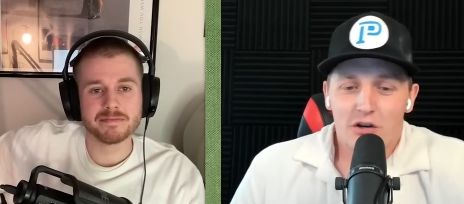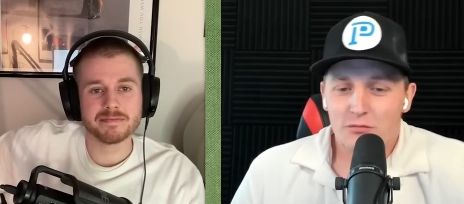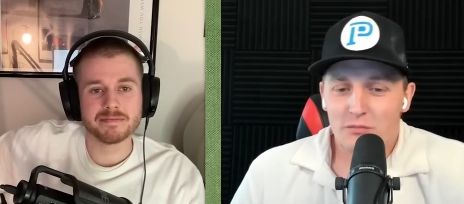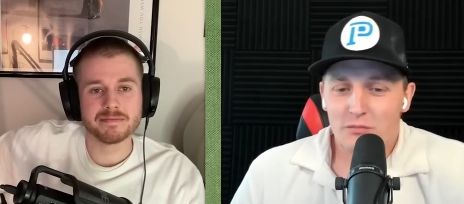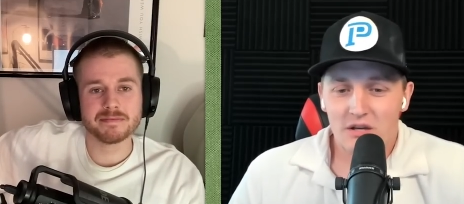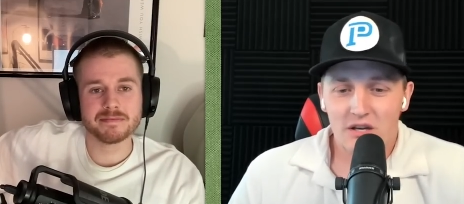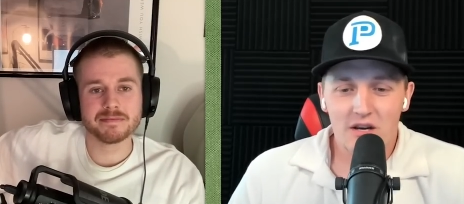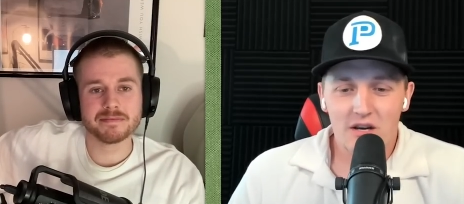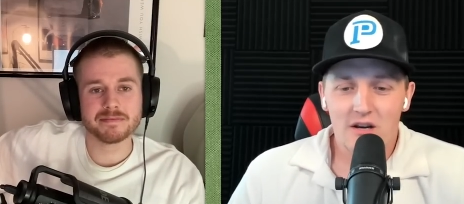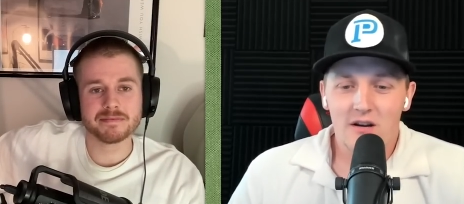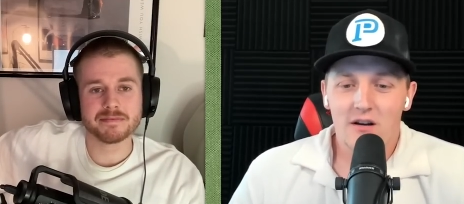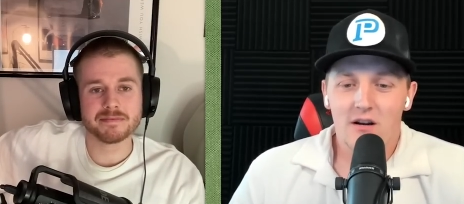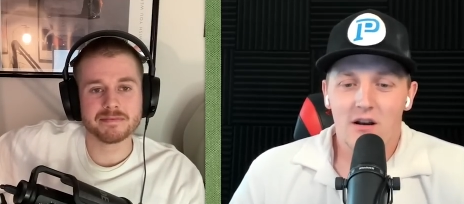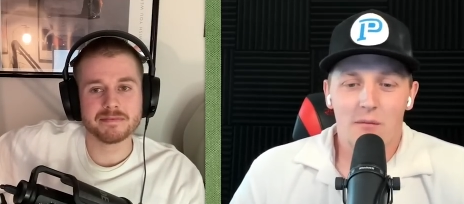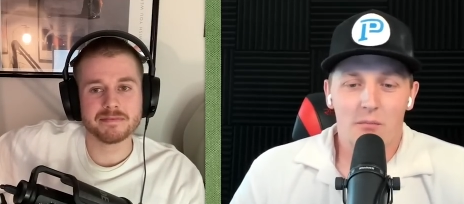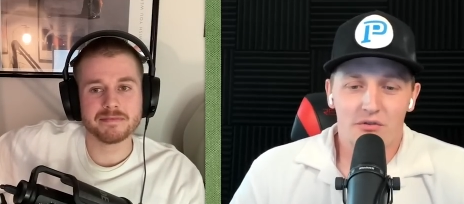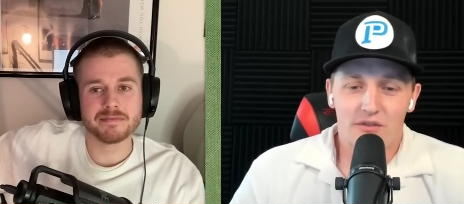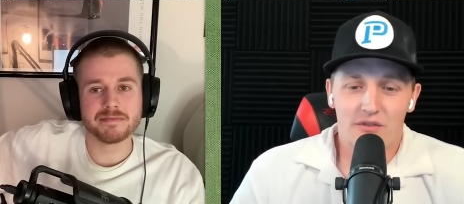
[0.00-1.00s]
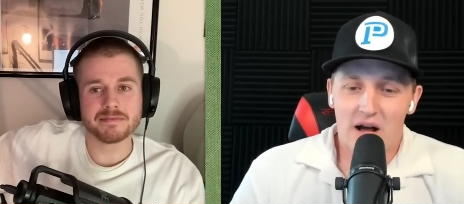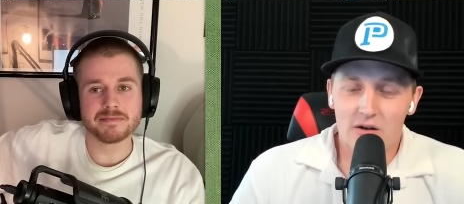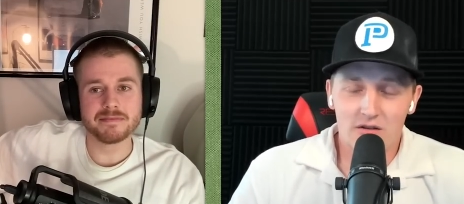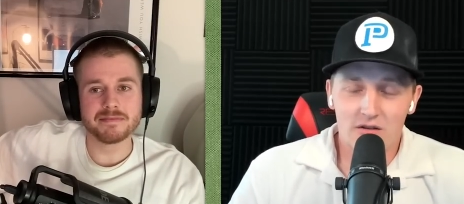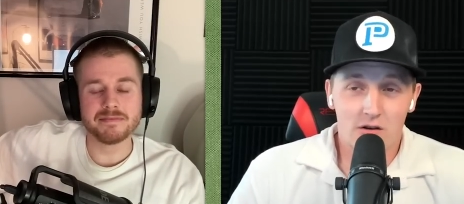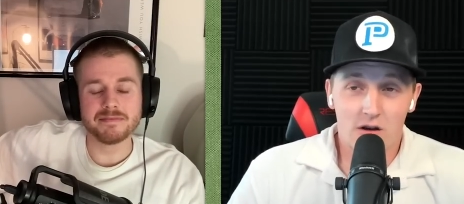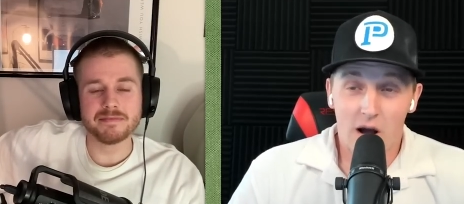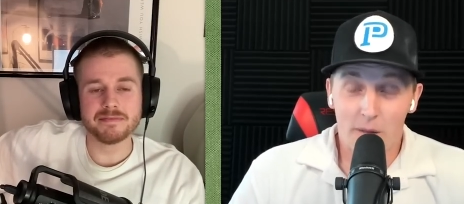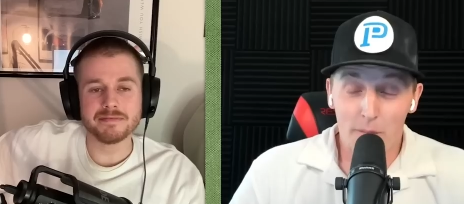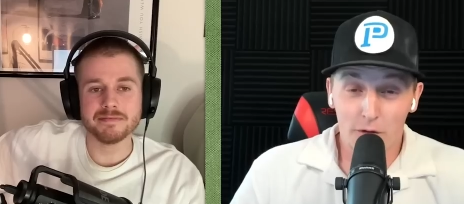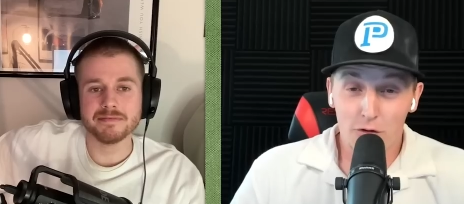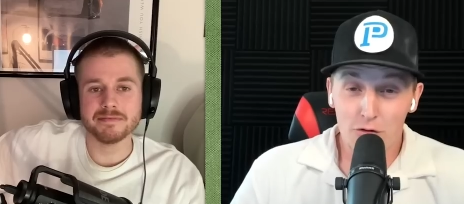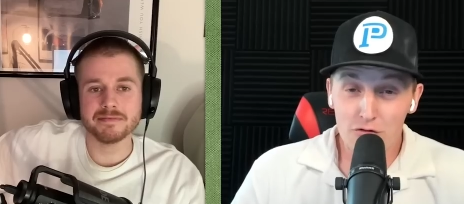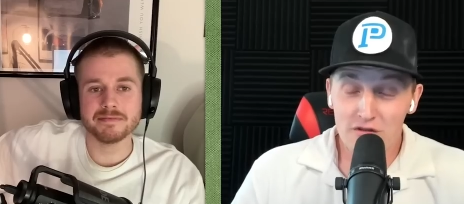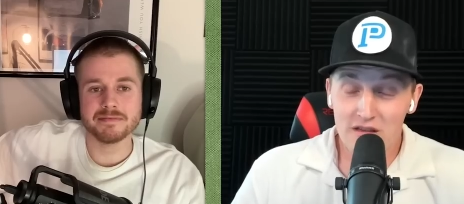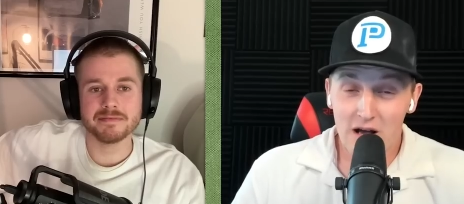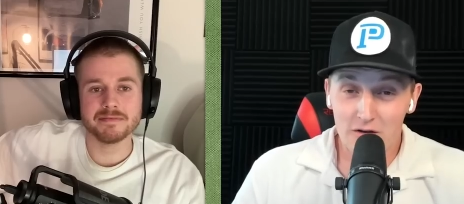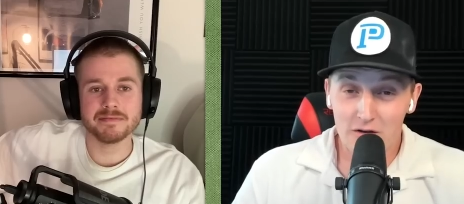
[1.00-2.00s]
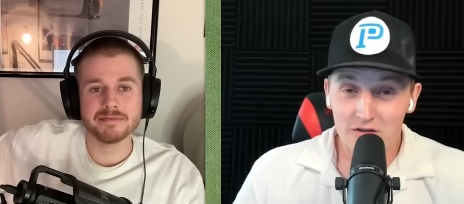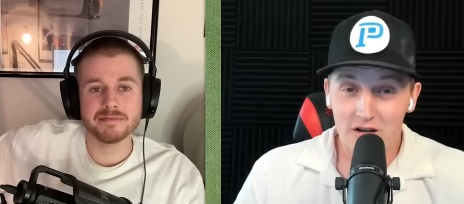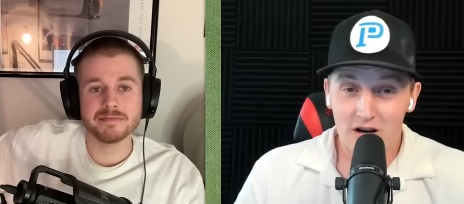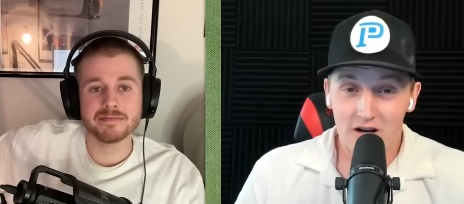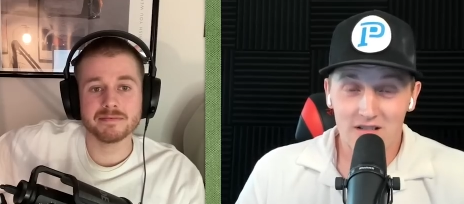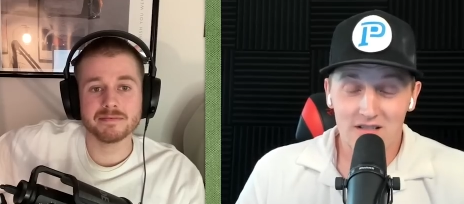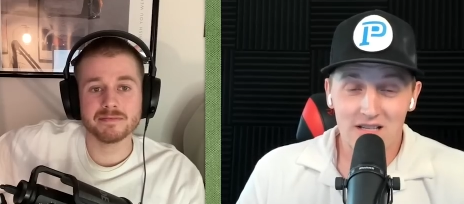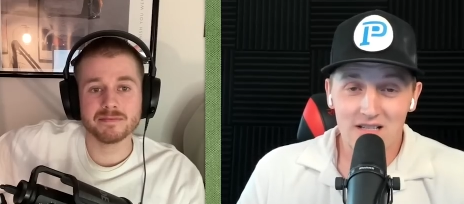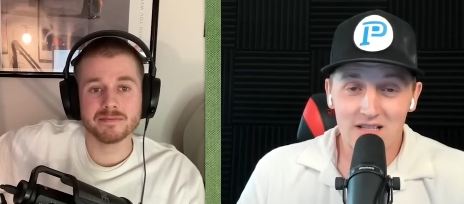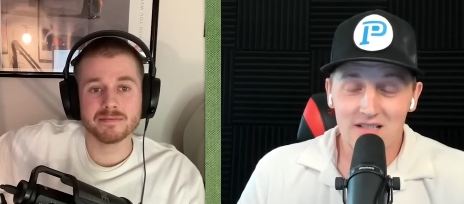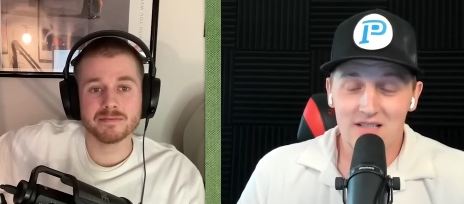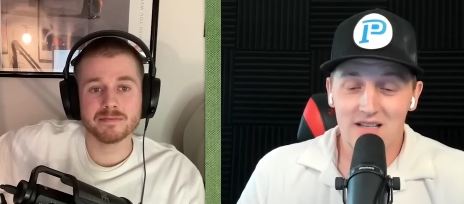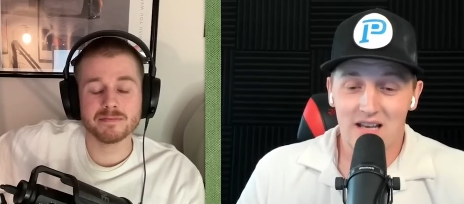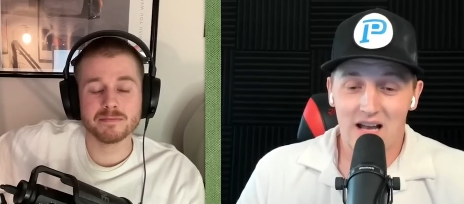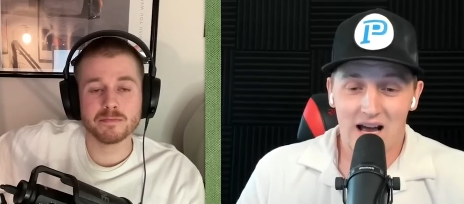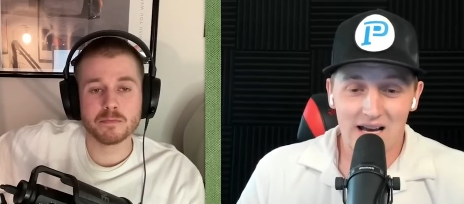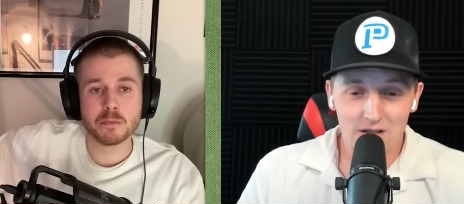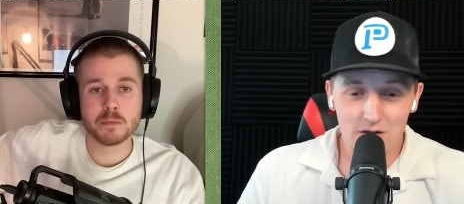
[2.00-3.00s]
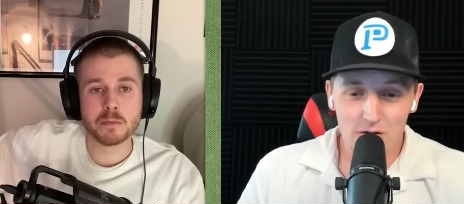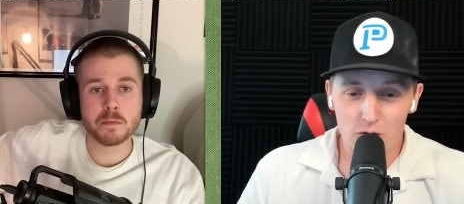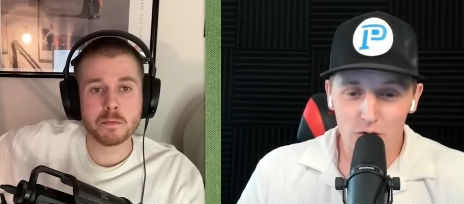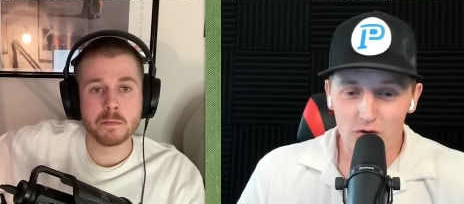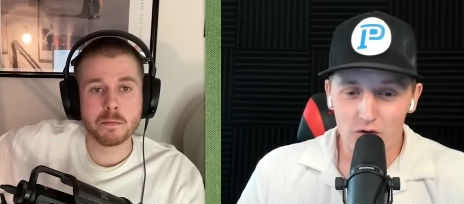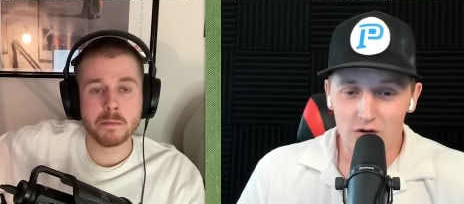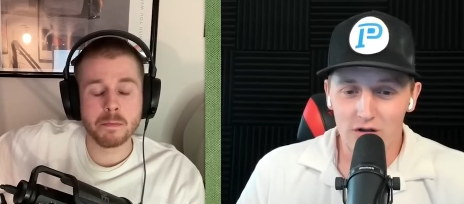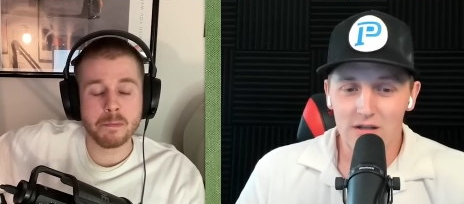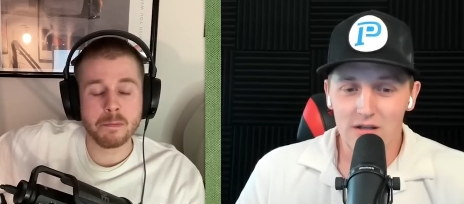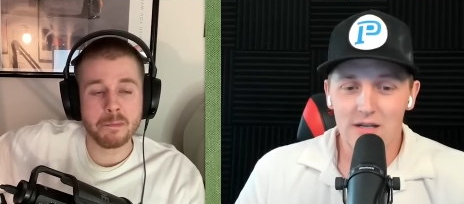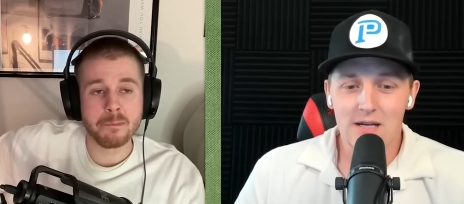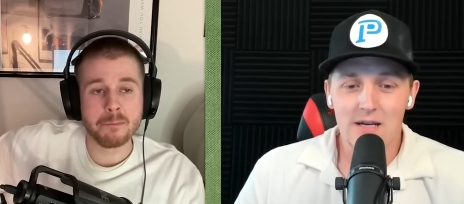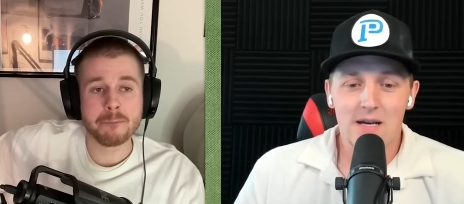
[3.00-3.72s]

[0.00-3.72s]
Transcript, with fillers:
Speaker 1: freshman year, a couple thousand, couple two thousand yard seasons in high school.